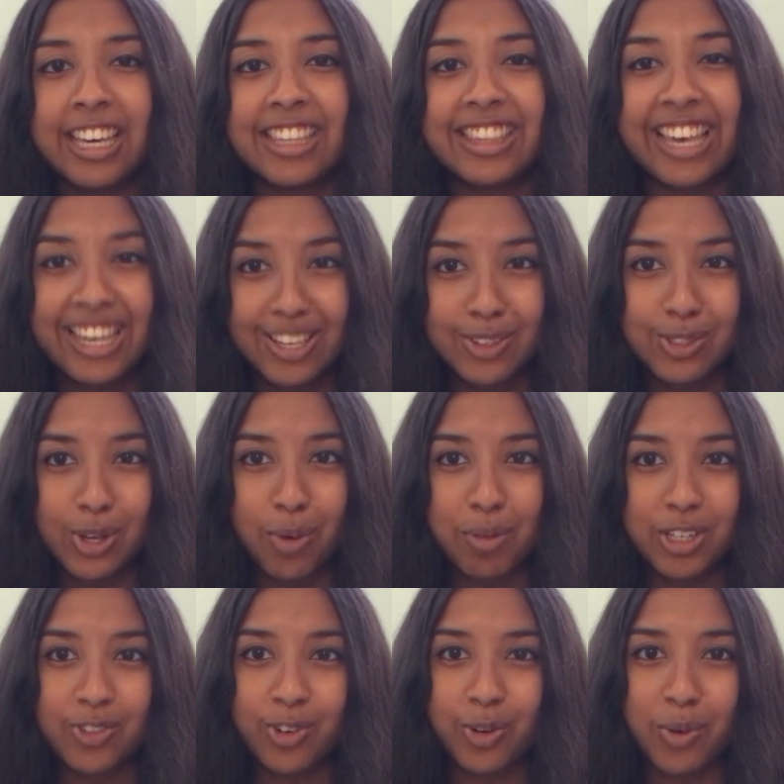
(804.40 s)
Thank you so
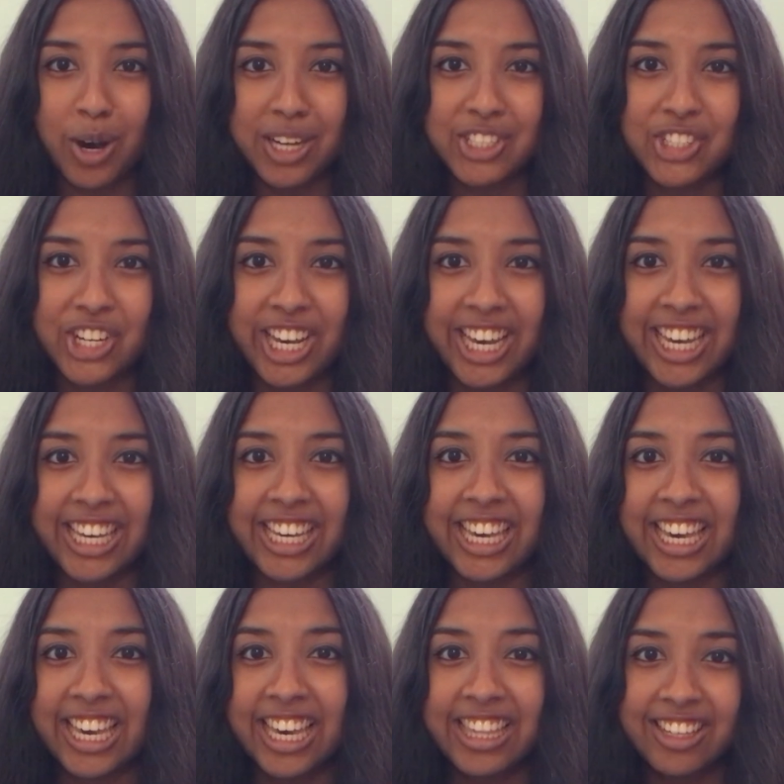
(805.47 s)
much for watching.
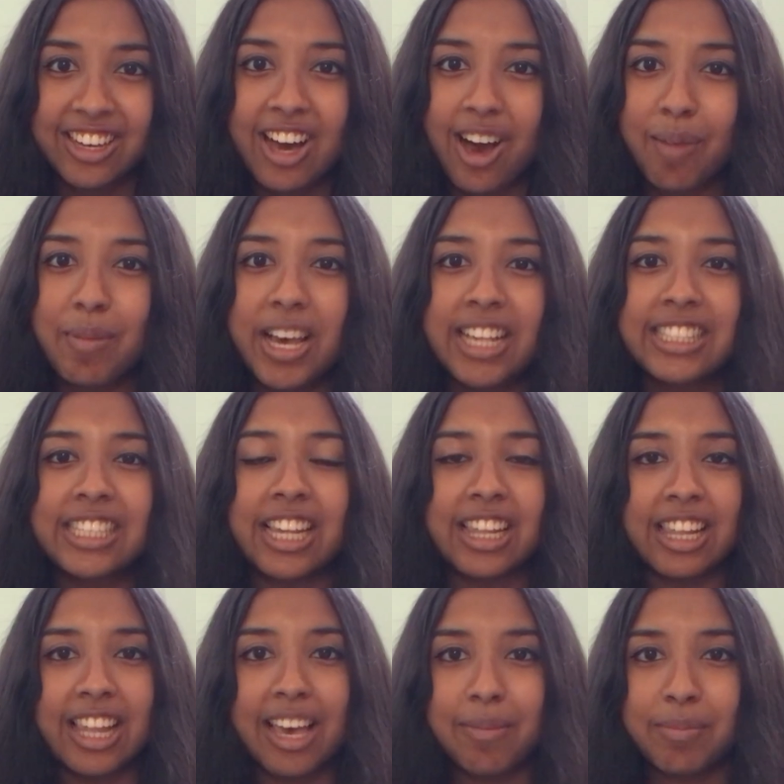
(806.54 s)
In the comments,
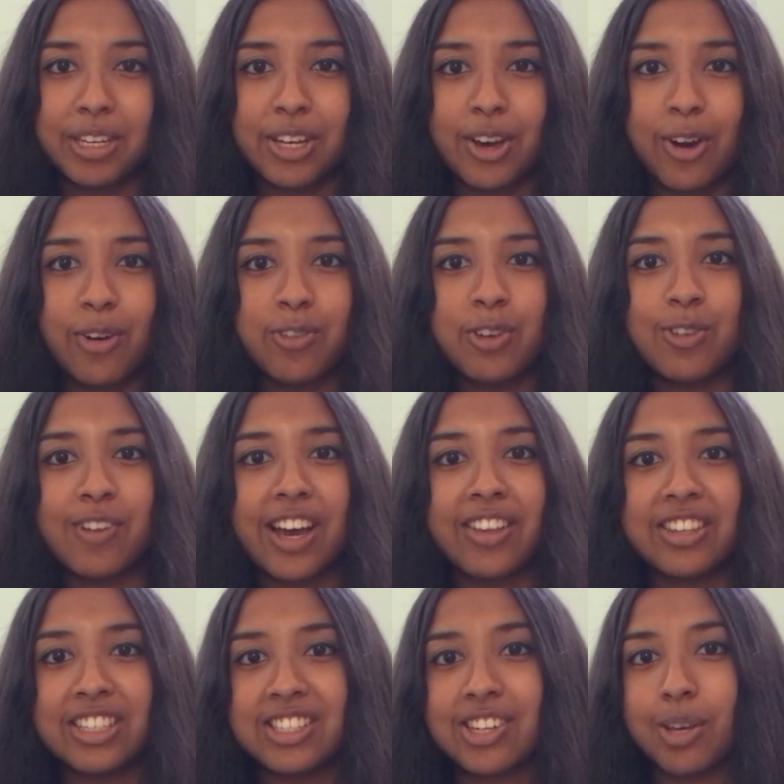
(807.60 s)
let me know if you
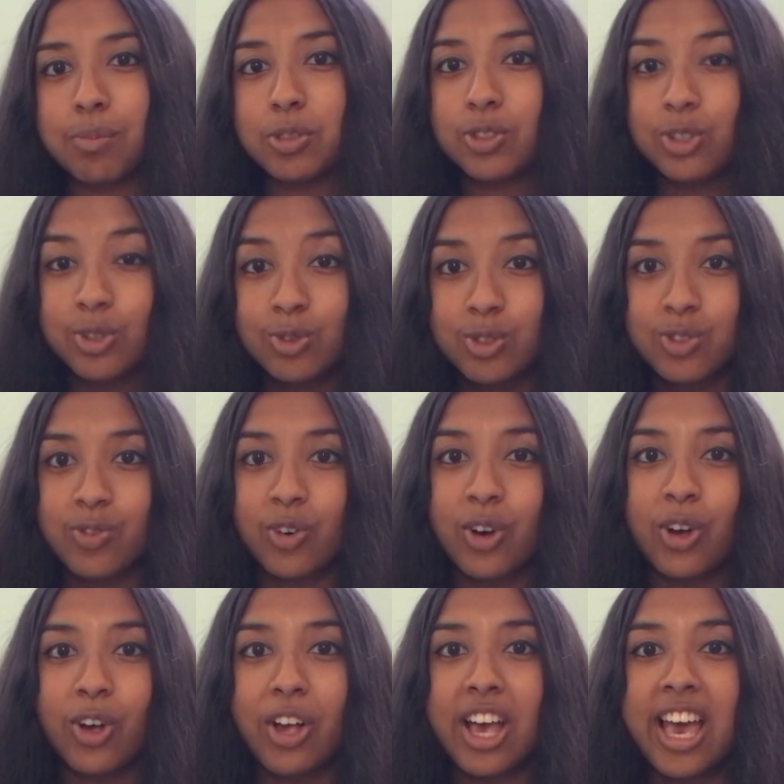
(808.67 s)
found these tips
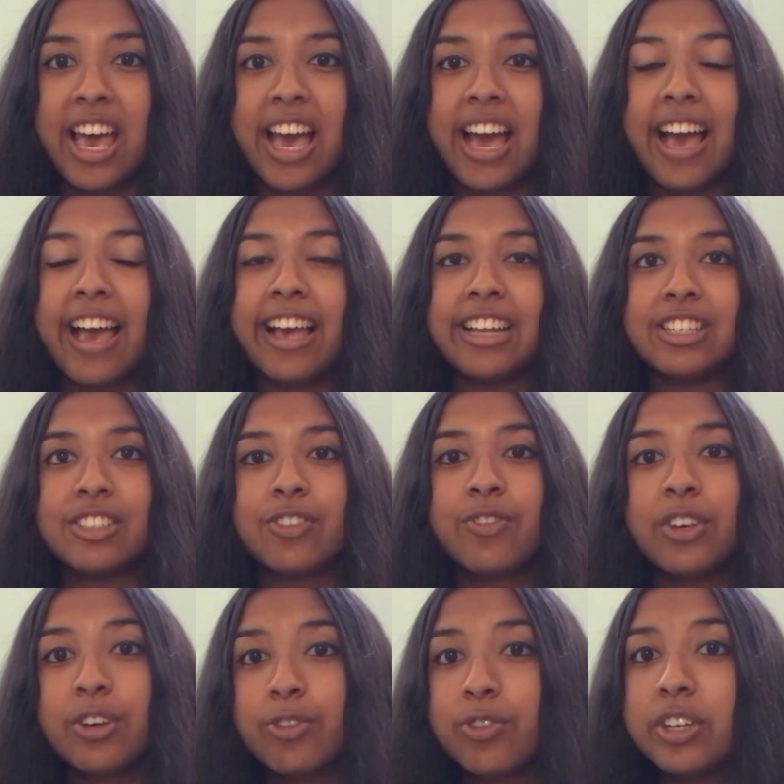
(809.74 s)
useful, and
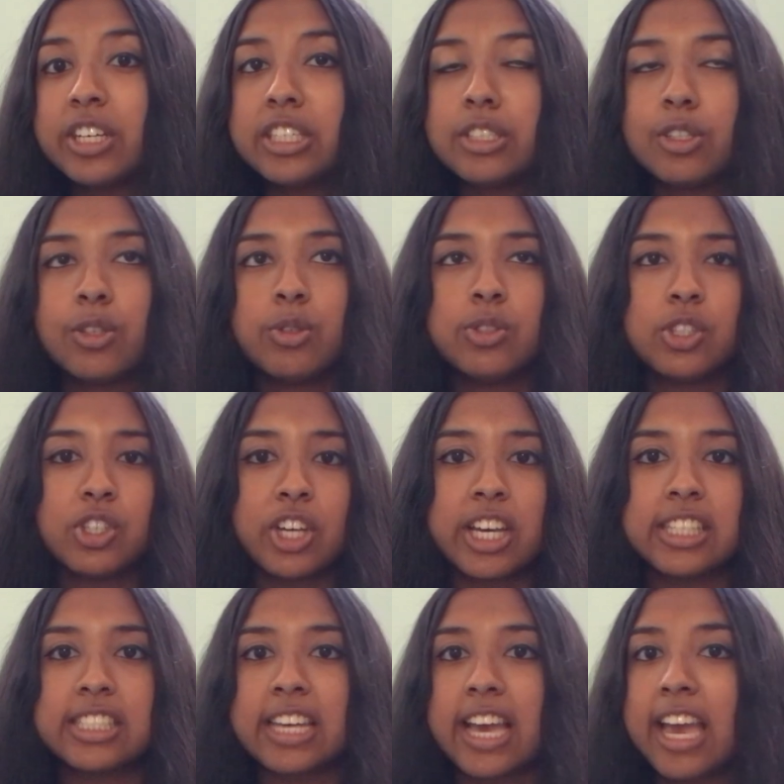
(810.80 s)
feel free to
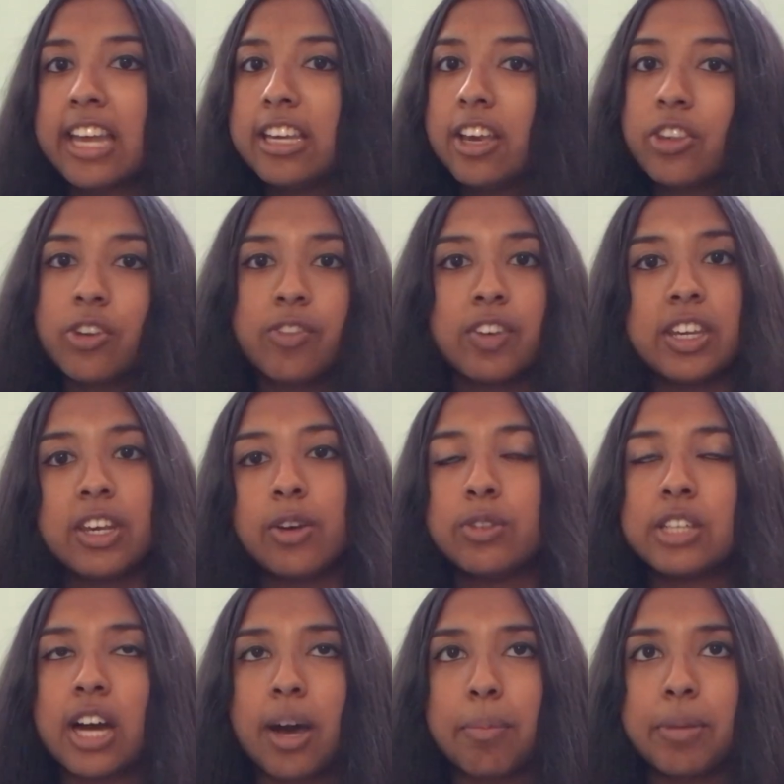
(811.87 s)
suggest any other video
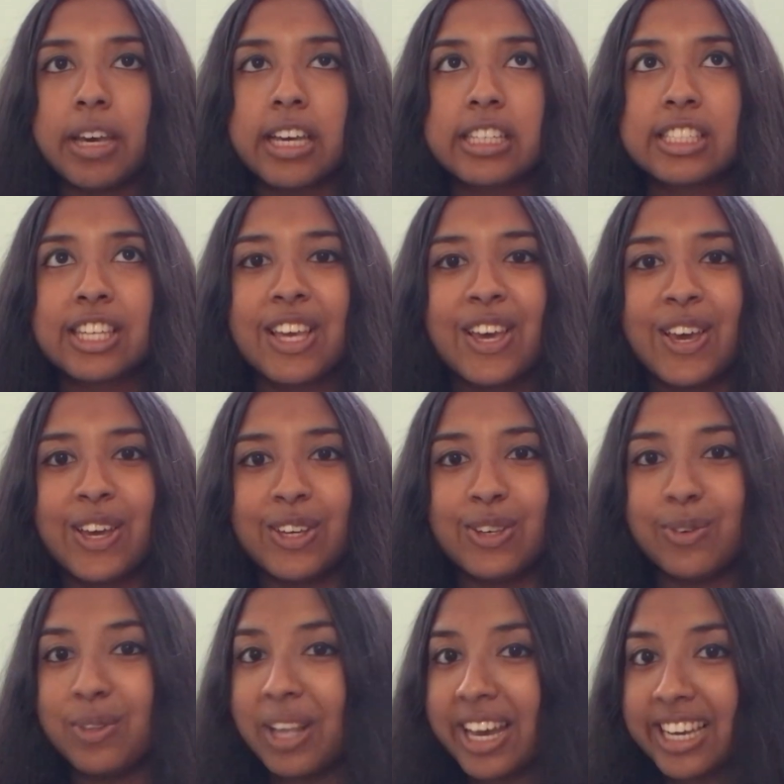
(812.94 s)
topics
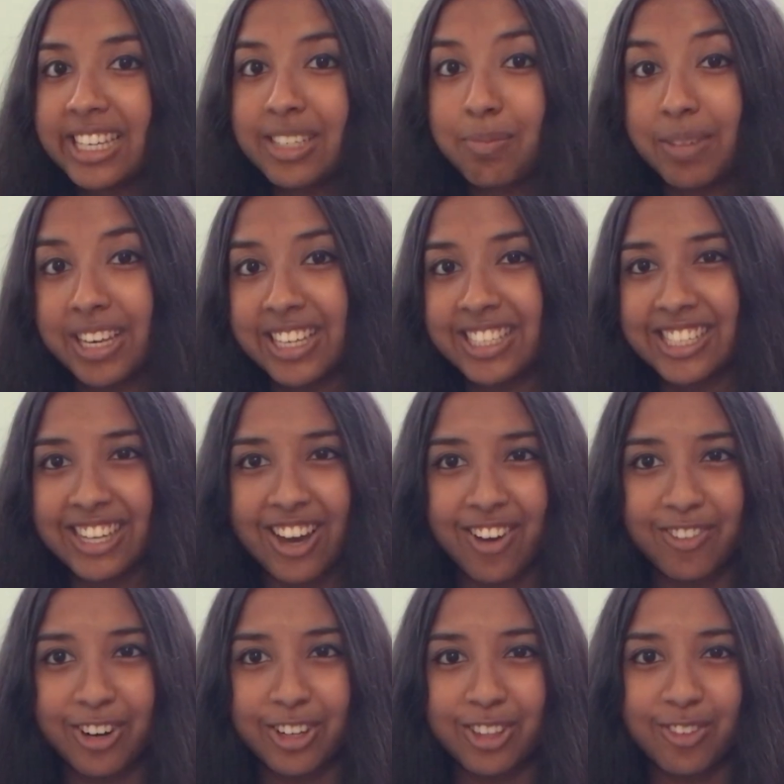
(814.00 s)
you'd like me to
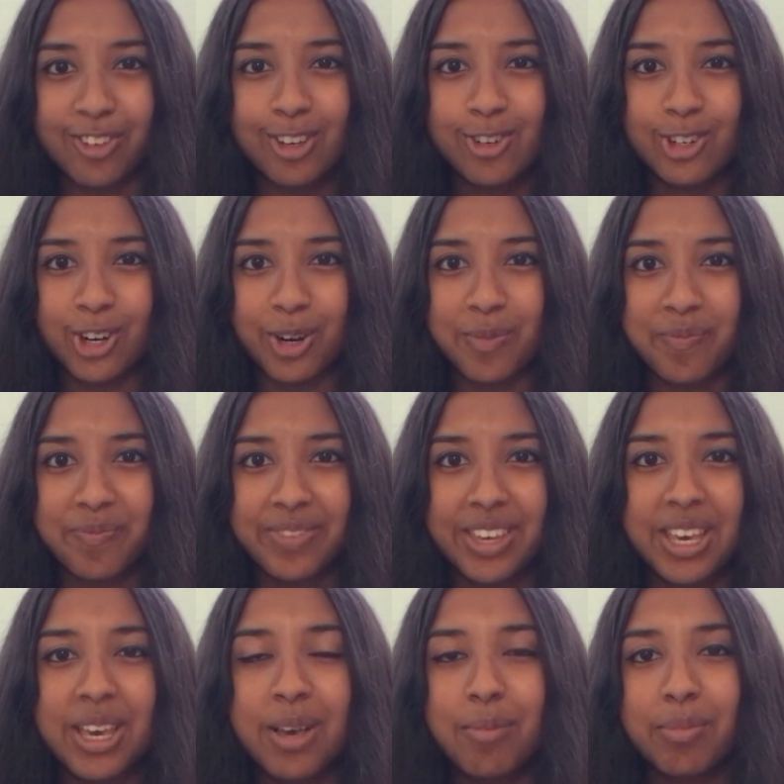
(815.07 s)
cover in the future.
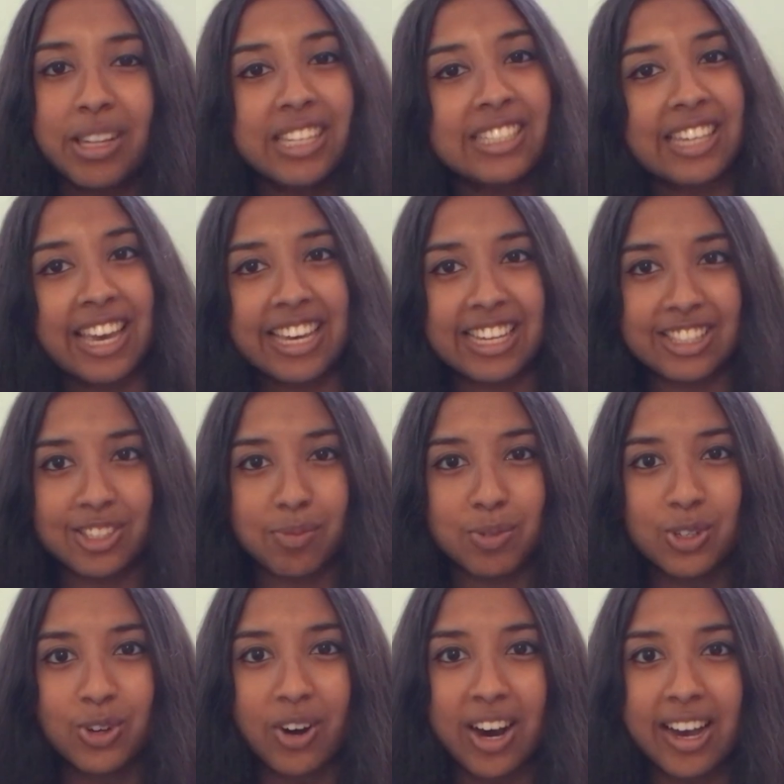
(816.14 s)
Please like and
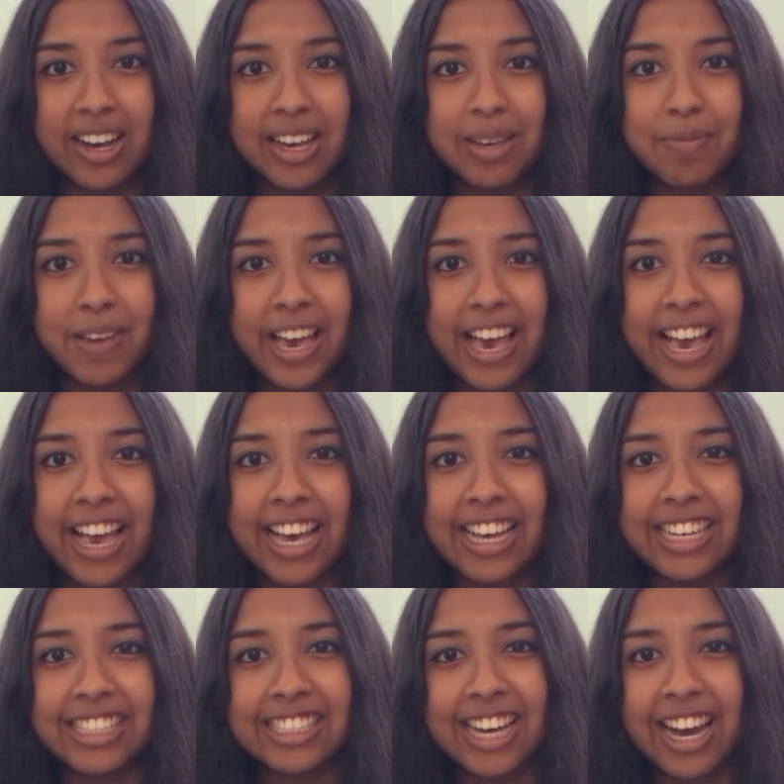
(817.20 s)
subscribe,
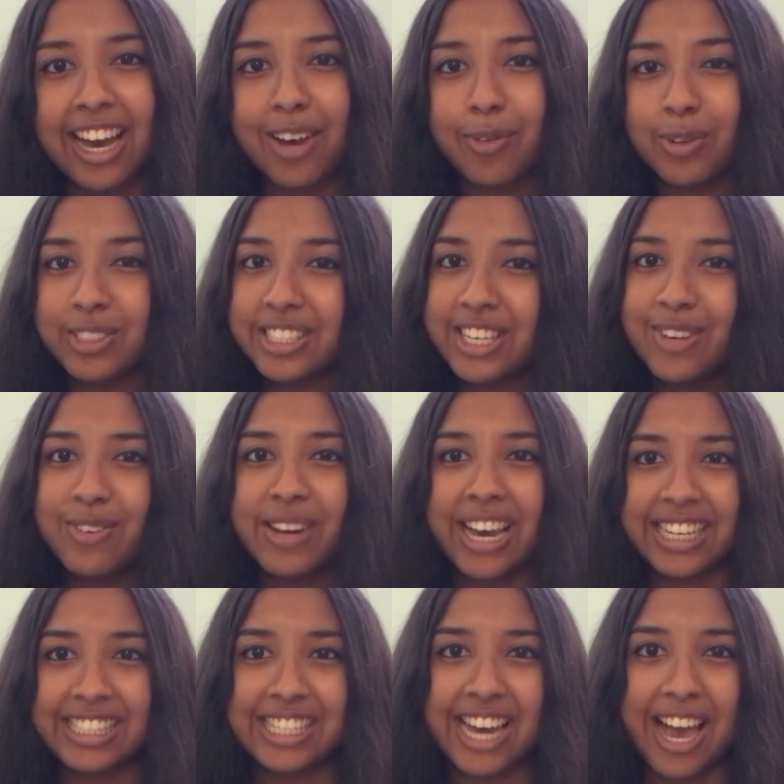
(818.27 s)
and I will see you
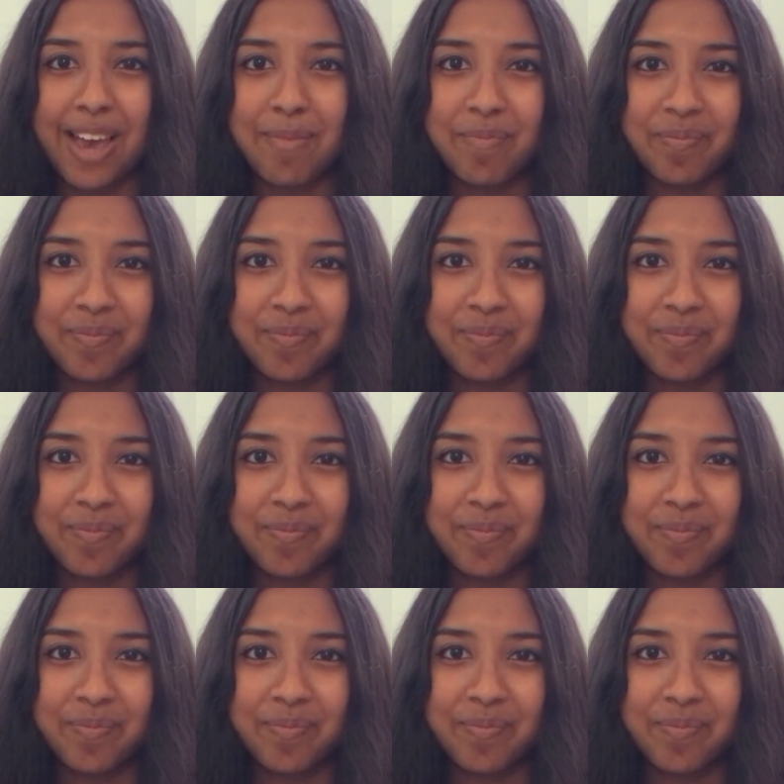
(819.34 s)
next time.